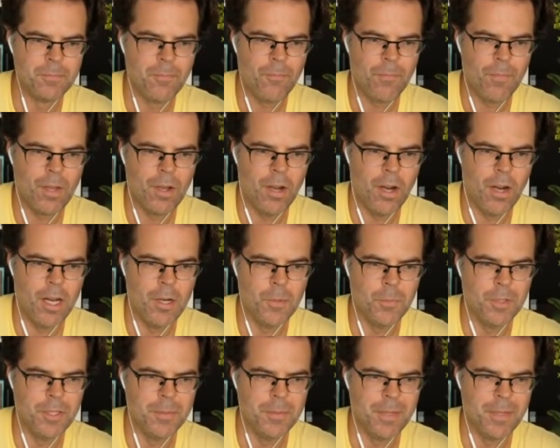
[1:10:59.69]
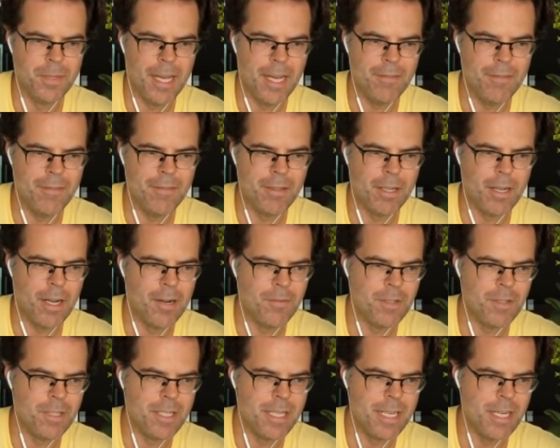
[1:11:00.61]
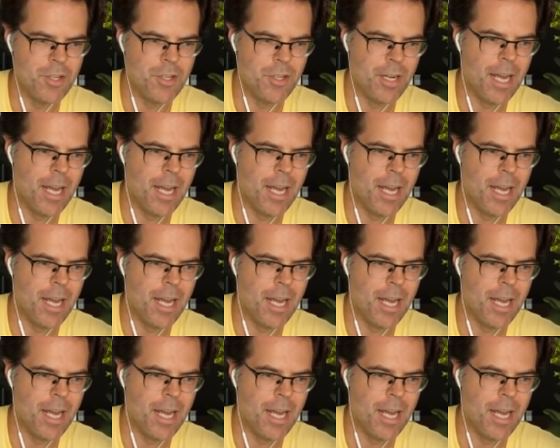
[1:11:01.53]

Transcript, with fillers: on with him to have a conversation.